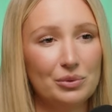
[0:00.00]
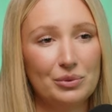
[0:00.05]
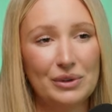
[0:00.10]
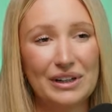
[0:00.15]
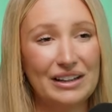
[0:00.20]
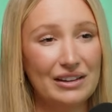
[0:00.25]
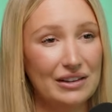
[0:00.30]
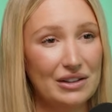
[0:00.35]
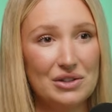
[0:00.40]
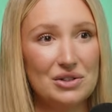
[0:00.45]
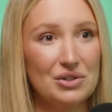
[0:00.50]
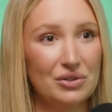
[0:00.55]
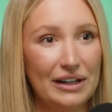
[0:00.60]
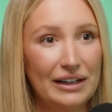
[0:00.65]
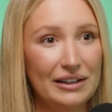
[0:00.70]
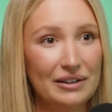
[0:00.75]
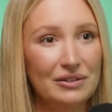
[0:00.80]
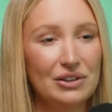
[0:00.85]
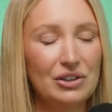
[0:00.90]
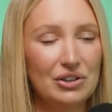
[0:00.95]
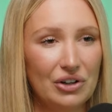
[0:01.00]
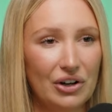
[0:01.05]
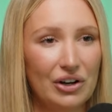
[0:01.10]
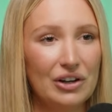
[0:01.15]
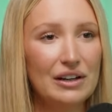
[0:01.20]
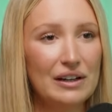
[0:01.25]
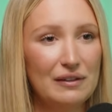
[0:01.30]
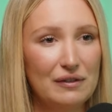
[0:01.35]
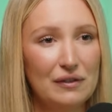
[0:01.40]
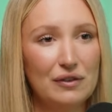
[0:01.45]
in the street,
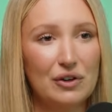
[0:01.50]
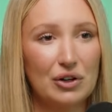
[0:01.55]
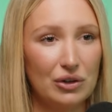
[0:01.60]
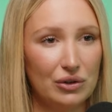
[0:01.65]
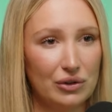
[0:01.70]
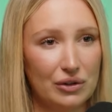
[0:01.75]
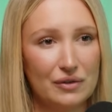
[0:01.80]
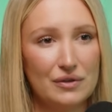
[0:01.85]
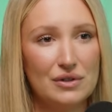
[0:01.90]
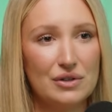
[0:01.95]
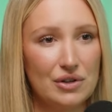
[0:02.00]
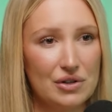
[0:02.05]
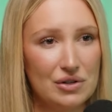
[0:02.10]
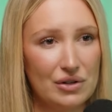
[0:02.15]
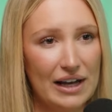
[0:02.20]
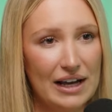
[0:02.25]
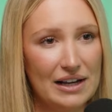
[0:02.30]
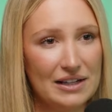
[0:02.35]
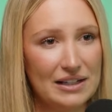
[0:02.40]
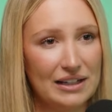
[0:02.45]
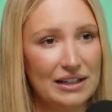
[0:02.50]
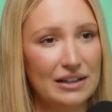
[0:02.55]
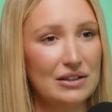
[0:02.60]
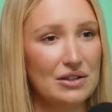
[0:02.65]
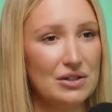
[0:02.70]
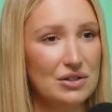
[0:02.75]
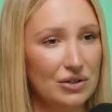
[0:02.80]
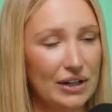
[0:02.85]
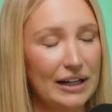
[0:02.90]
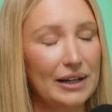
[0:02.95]
if you've got a lot of social housing in the
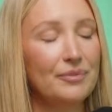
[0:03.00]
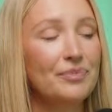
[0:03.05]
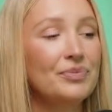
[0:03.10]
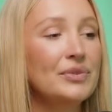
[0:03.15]
street.